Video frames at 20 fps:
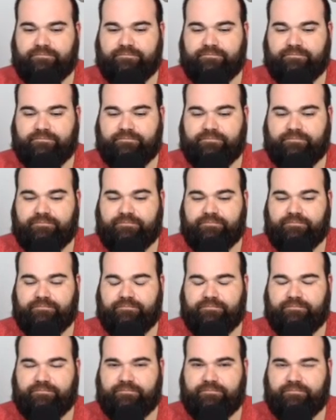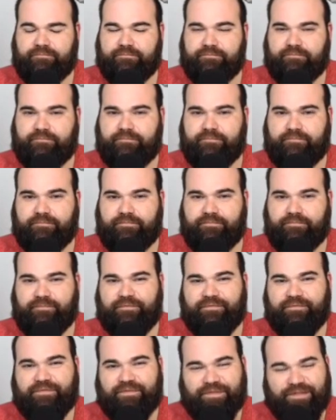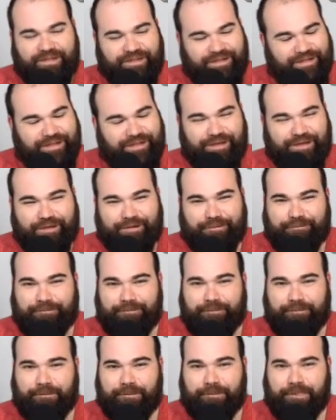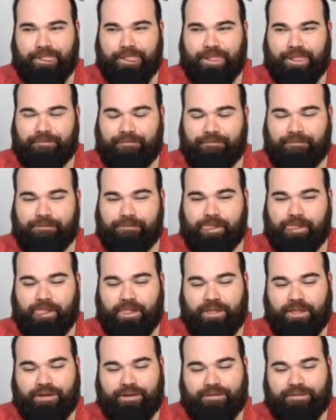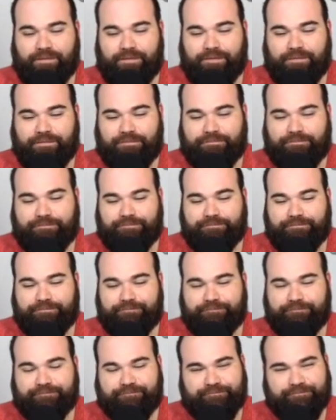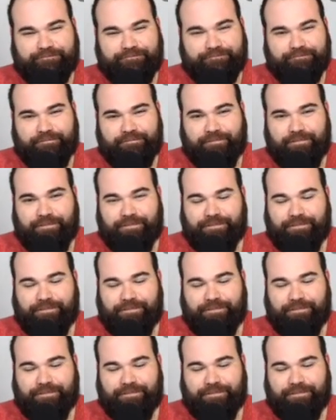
(not speaking)